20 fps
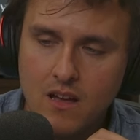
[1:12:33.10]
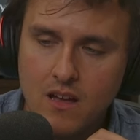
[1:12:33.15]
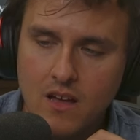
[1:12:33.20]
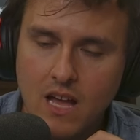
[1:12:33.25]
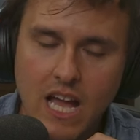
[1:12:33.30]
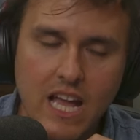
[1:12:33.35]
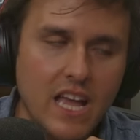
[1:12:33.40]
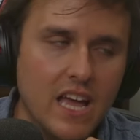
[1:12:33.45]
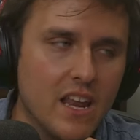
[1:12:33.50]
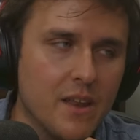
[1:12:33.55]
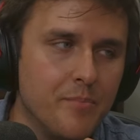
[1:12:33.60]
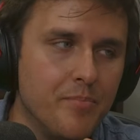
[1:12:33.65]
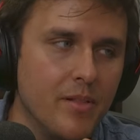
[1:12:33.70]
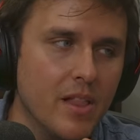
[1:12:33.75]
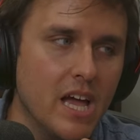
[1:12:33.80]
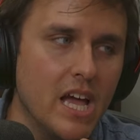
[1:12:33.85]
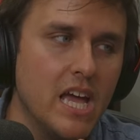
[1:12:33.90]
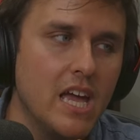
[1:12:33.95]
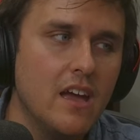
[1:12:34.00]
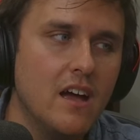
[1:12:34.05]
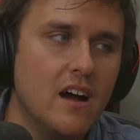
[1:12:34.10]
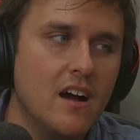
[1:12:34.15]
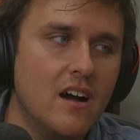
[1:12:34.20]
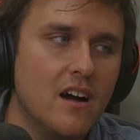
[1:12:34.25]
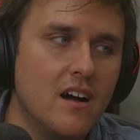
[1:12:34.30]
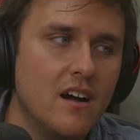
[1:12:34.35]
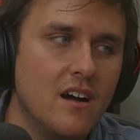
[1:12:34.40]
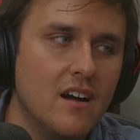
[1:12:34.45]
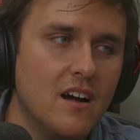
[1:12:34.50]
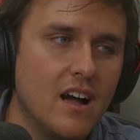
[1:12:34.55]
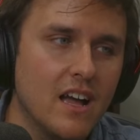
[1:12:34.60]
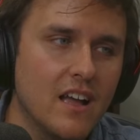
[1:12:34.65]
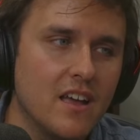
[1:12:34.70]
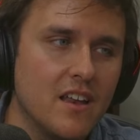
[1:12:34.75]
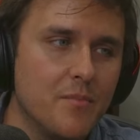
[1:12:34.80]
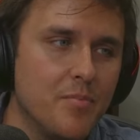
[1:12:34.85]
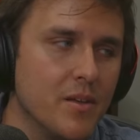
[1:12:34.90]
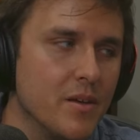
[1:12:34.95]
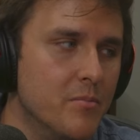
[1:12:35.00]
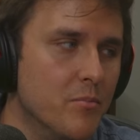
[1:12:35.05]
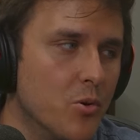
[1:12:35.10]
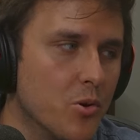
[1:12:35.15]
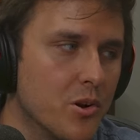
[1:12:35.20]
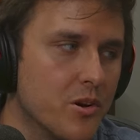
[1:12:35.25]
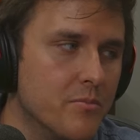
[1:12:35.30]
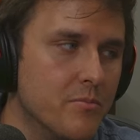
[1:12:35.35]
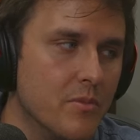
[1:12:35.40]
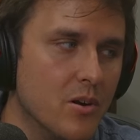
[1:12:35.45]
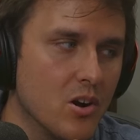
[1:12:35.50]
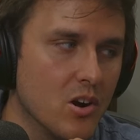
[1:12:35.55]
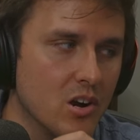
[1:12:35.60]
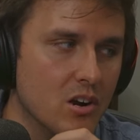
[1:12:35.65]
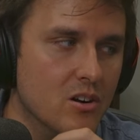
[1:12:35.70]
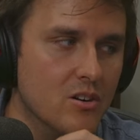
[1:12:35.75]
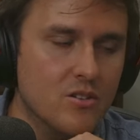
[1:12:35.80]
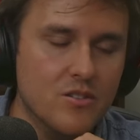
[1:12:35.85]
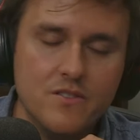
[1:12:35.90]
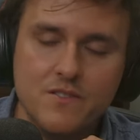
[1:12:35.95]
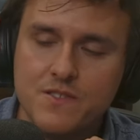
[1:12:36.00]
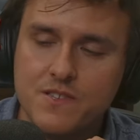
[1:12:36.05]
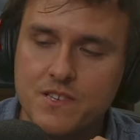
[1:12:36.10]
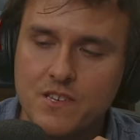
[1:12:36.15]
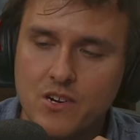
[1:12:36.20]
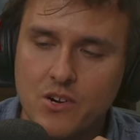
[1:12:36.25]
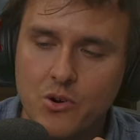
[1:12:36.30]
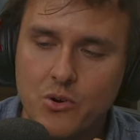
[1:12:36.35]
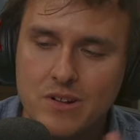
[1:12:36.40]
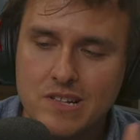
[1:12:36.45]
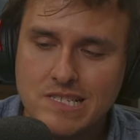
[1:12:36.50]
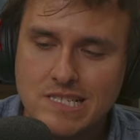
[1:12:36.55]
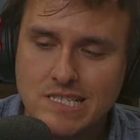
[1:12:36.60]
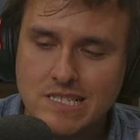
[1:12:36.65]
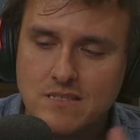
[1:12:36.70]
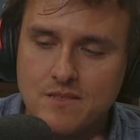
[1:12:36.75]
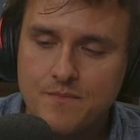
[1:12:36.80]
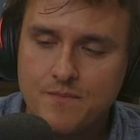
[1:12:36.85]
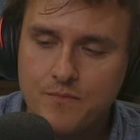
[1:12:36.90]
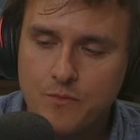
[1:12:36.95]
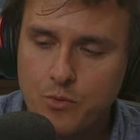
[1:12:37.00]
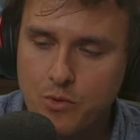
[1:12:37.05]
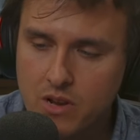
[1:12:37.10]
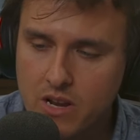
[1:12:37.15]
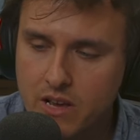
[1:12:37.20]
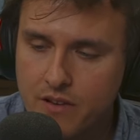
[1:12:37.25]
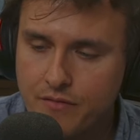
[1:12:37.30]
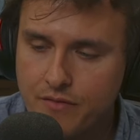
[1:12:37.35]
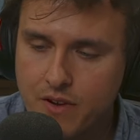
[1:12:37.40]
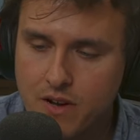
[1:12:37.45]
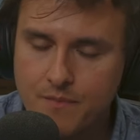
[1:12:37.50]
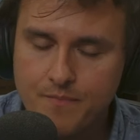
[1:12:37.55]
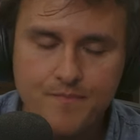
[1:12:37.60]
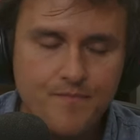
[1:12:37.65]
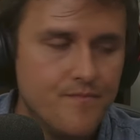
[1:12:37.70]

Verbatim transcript: I gotta play more tomorrow, so we're gonna have fun.